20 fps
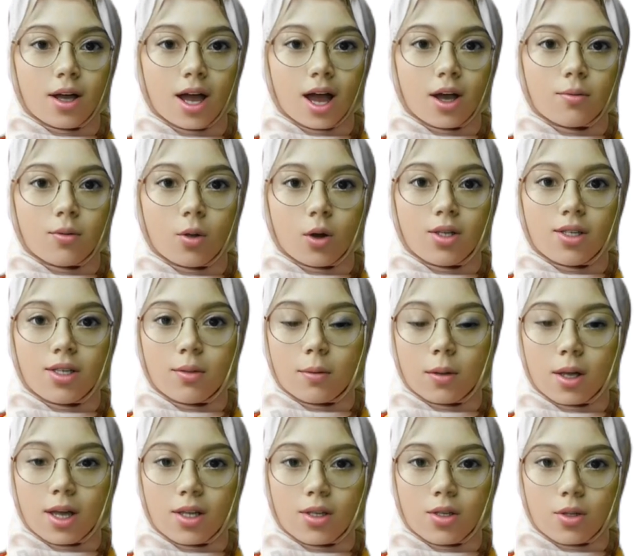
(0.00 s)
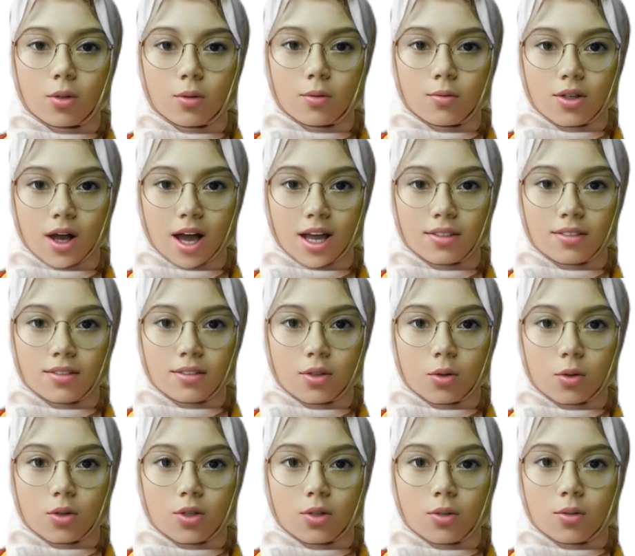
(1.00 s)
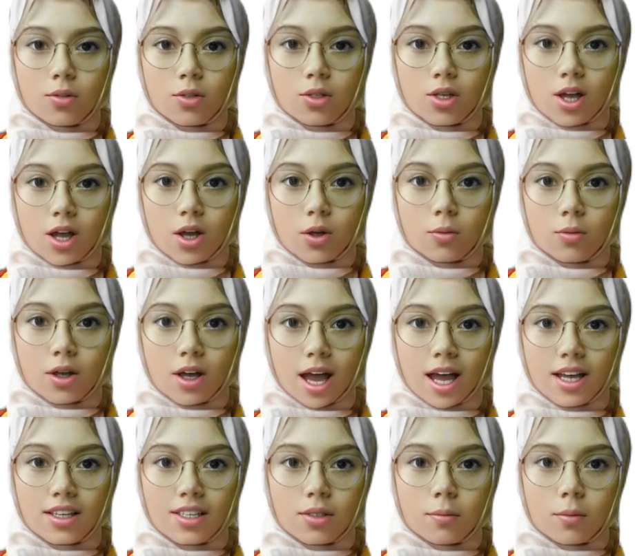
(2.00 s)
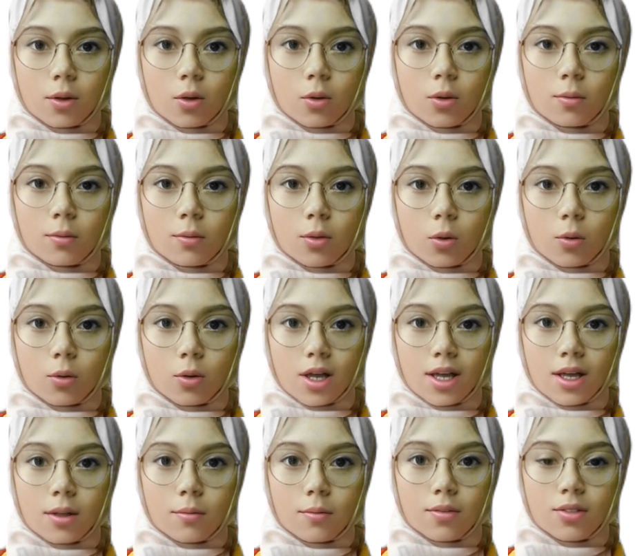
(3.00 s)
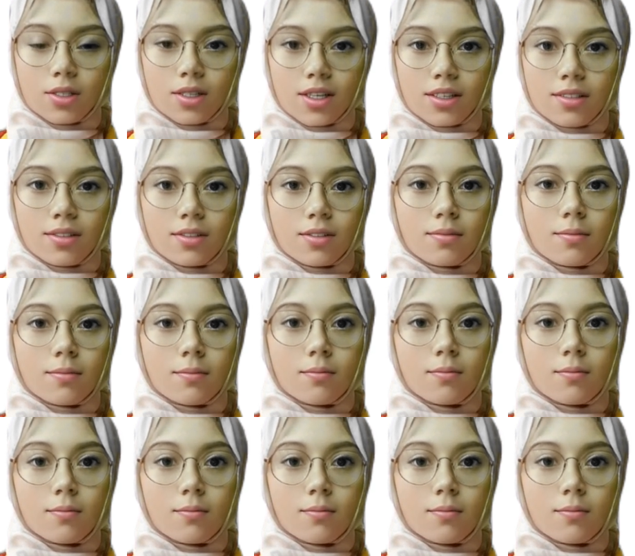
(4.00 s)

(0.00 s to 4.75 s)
Avoid speaking too fast or too slow, and speak with appropriate emphasis.